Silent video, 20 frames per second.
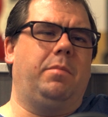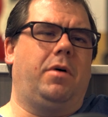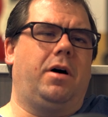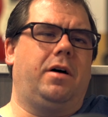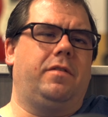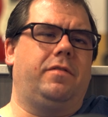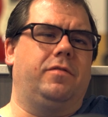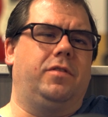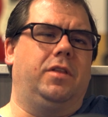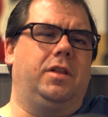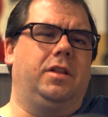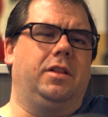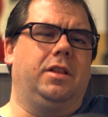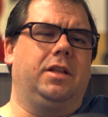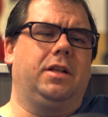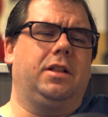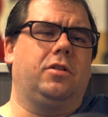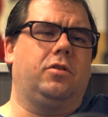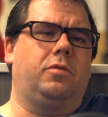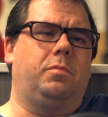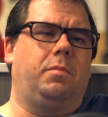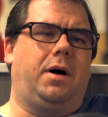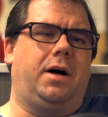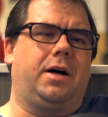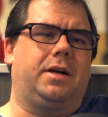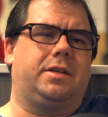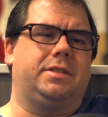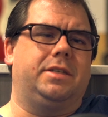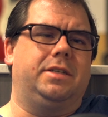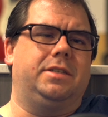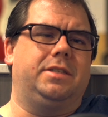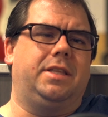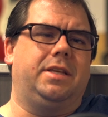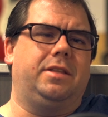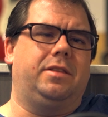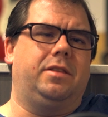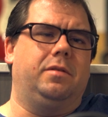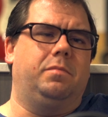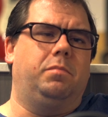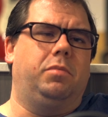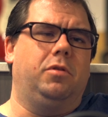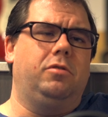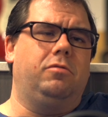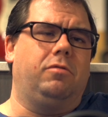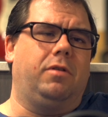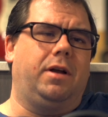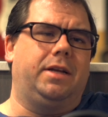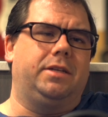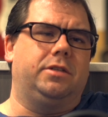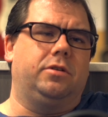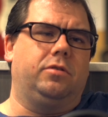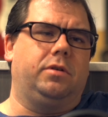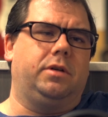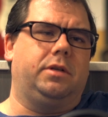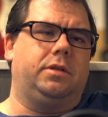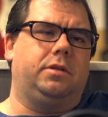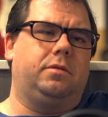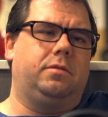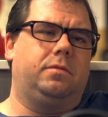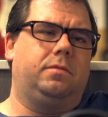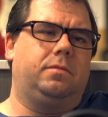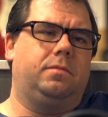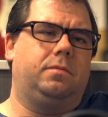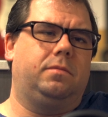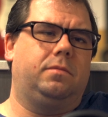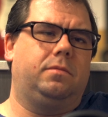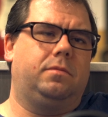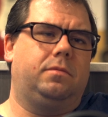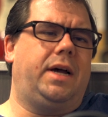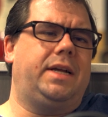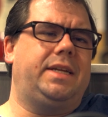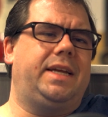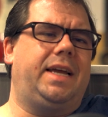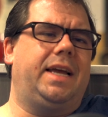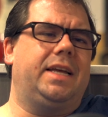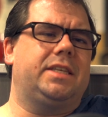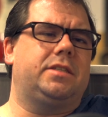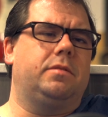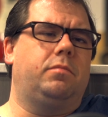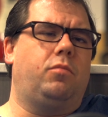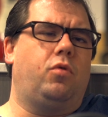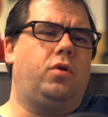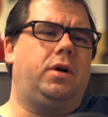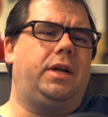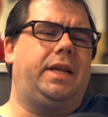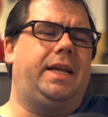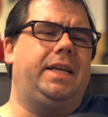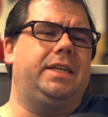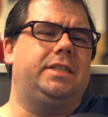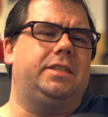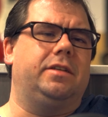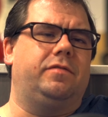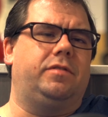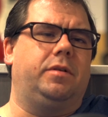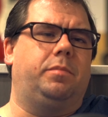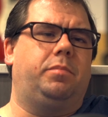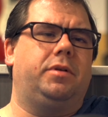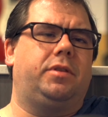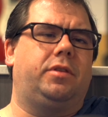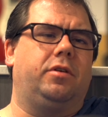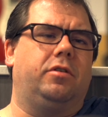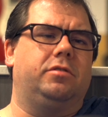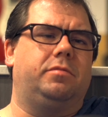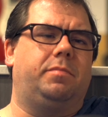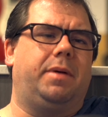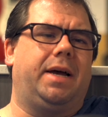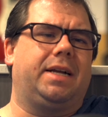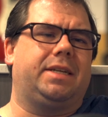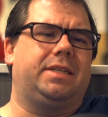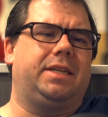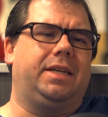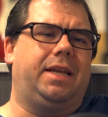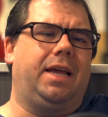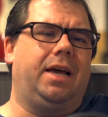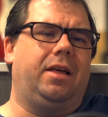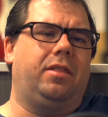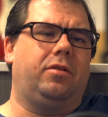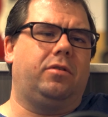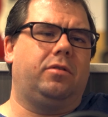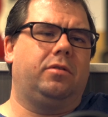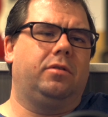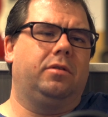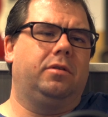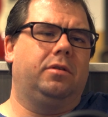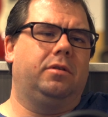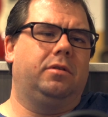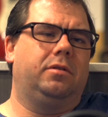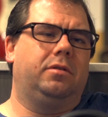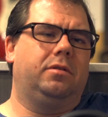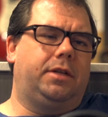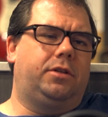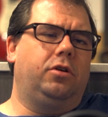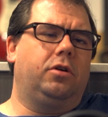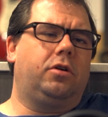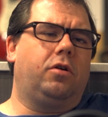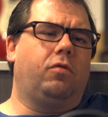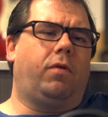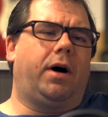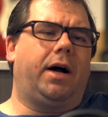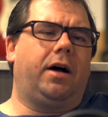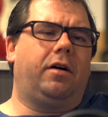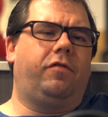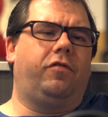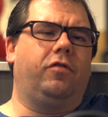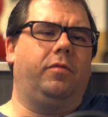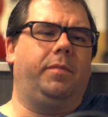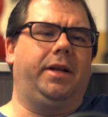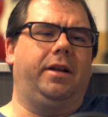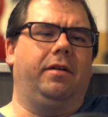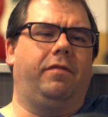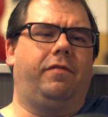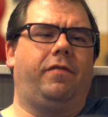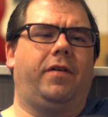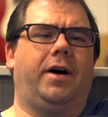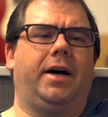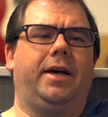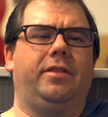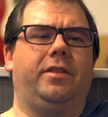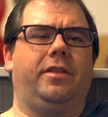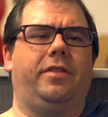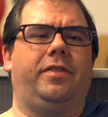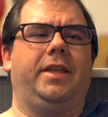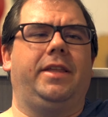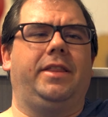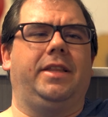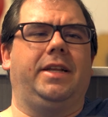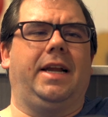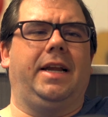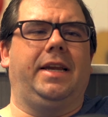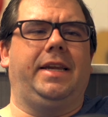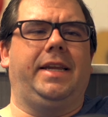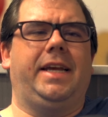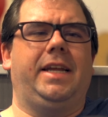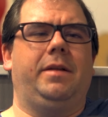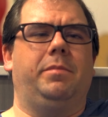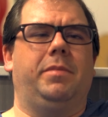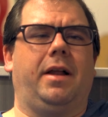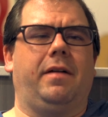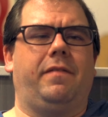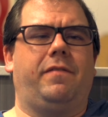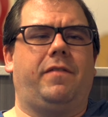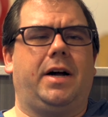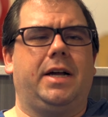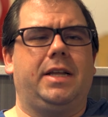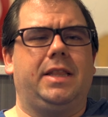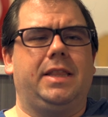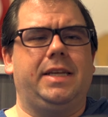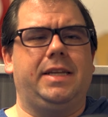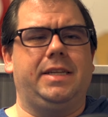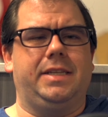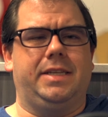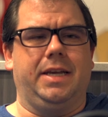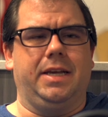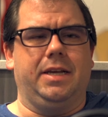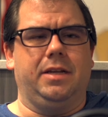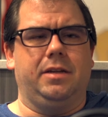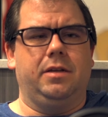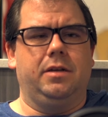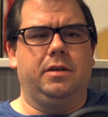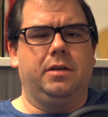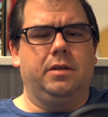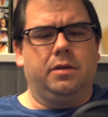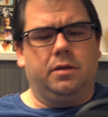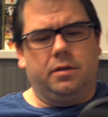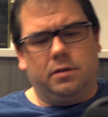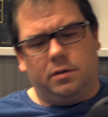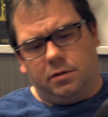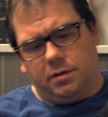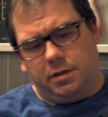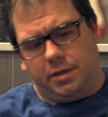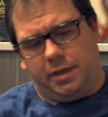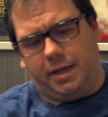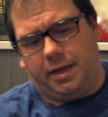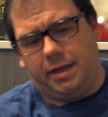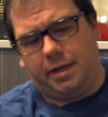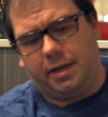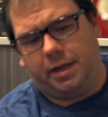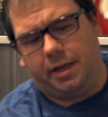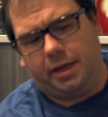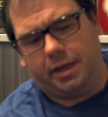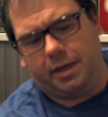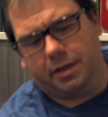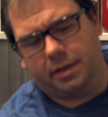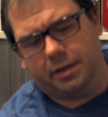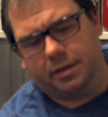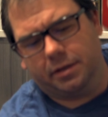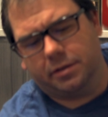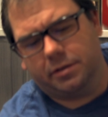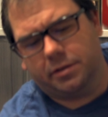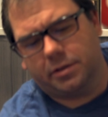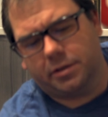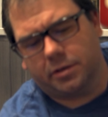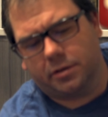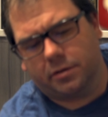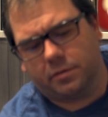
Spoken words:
came off of the littler boxes that the Blu-rays are in. So I had to get some more adhesive to put those back together. It took a while for me to find the thing that I need, but I finally did. It is